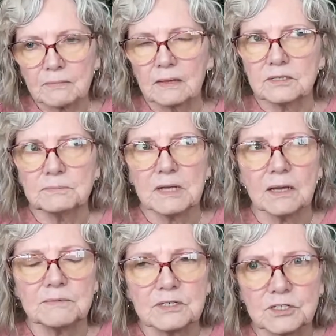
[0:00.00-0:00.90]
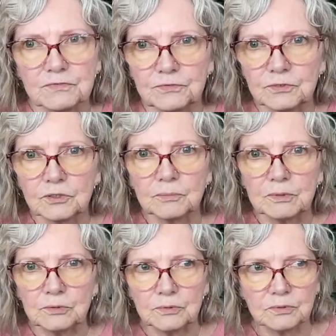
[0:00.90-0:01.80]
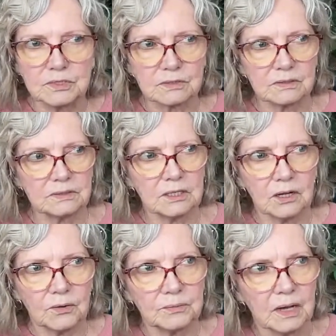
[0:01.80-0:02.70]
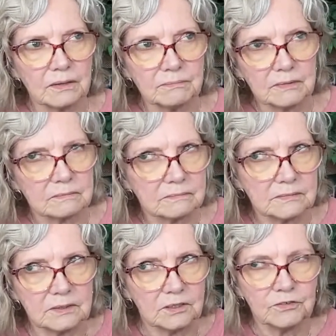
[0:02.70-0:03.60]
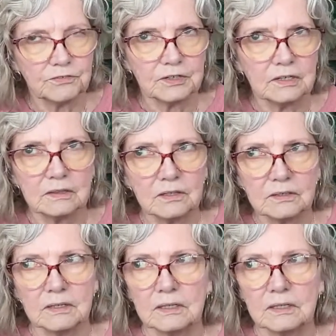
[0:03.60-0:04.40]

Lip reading: Sometimes these full moons are, even in the